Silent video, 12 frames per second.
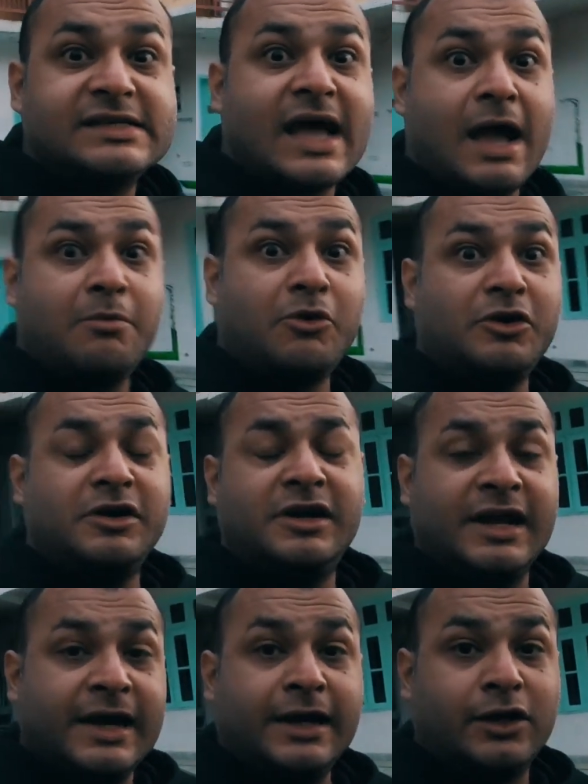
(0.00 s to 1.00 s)
I'm on
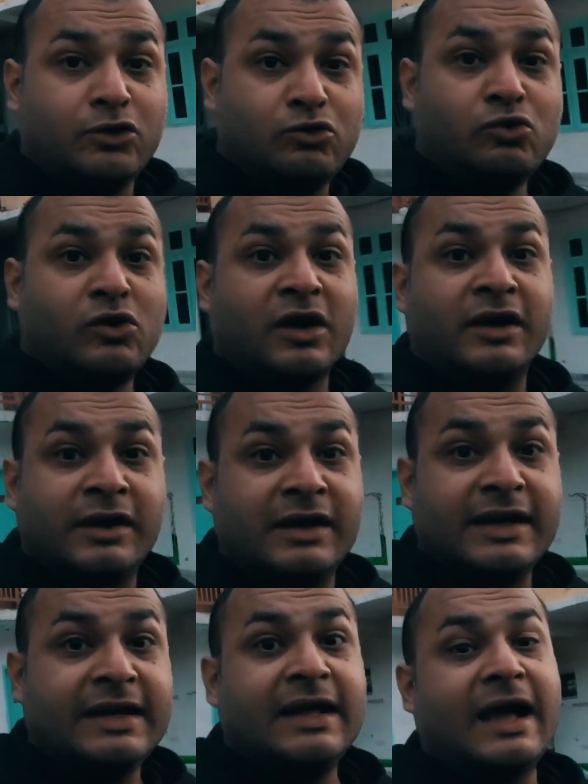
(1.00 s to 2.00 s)
day 2
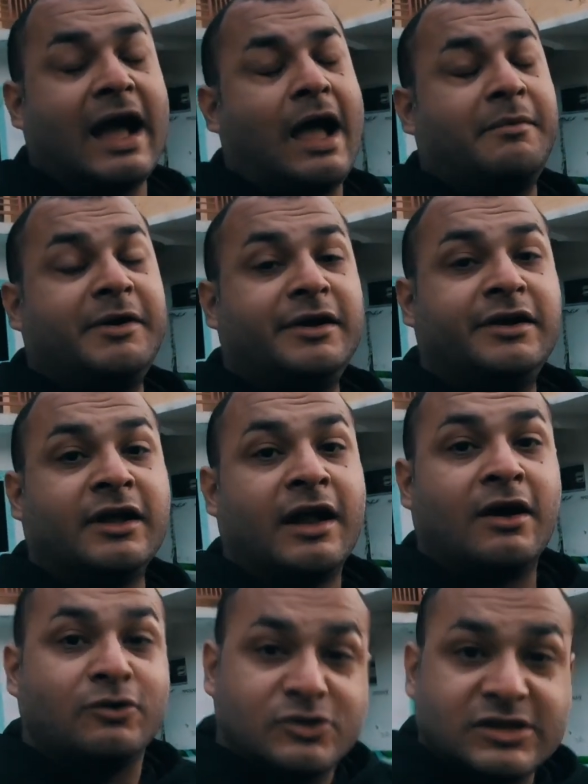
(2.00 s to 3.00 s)
currently. I'm in
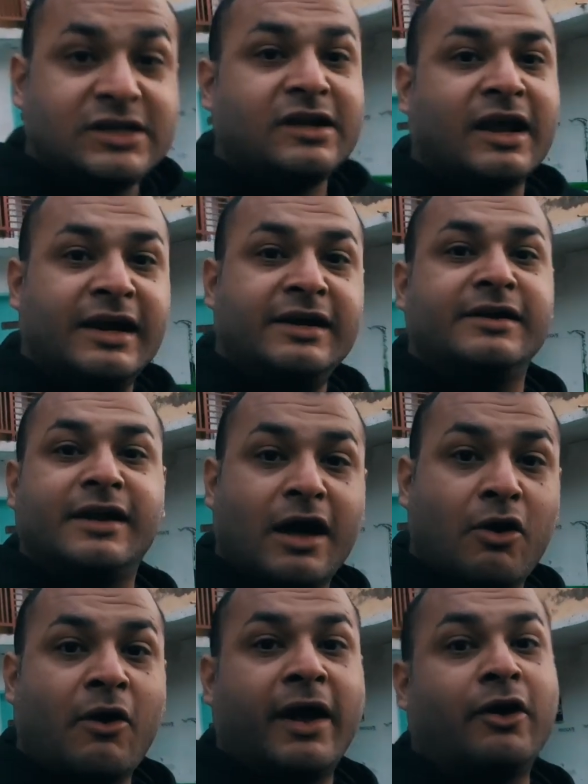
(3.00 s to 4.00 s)
Dalhousie right
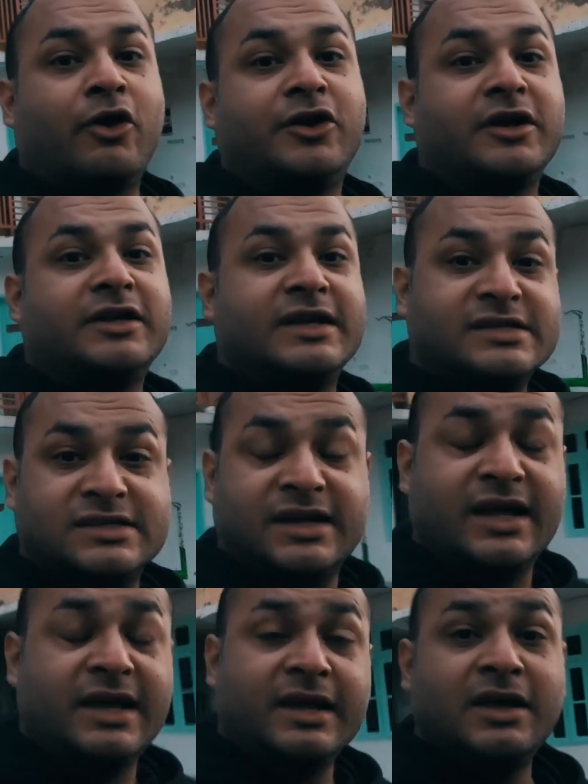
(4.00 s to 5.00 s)
now. I got here
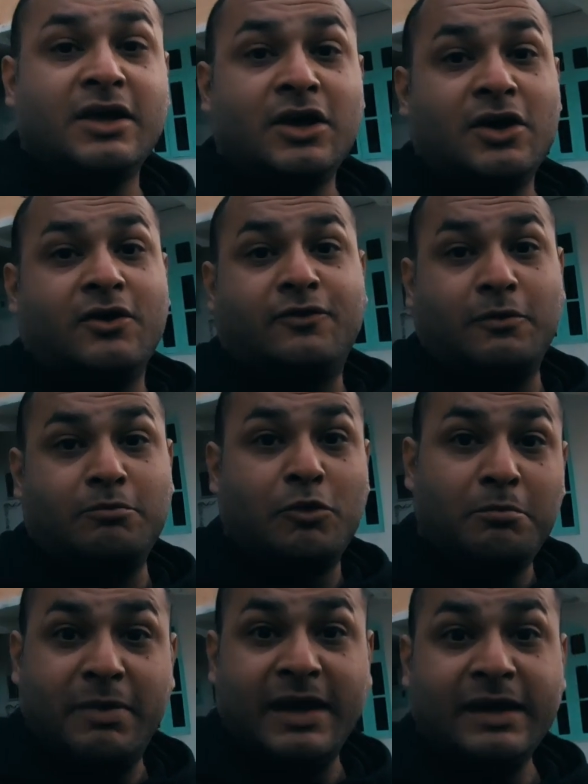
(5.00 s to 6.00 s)
yesterday from
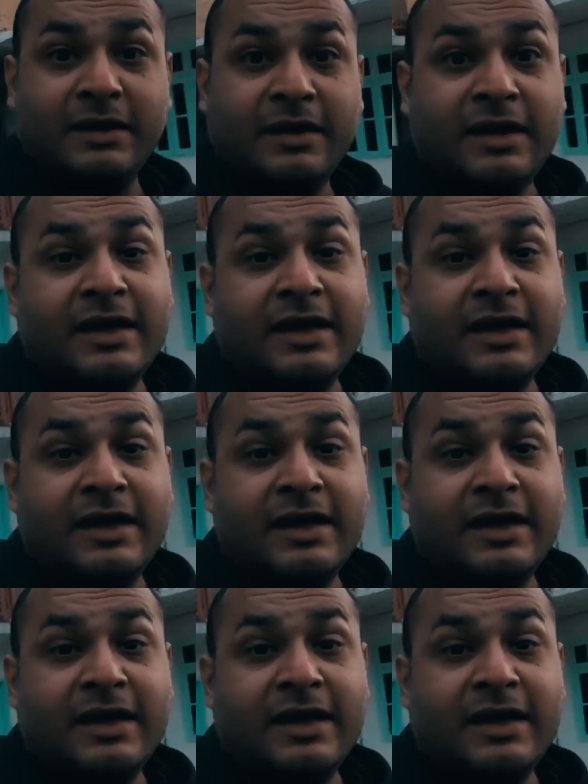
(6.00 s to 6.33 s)
Mumbai.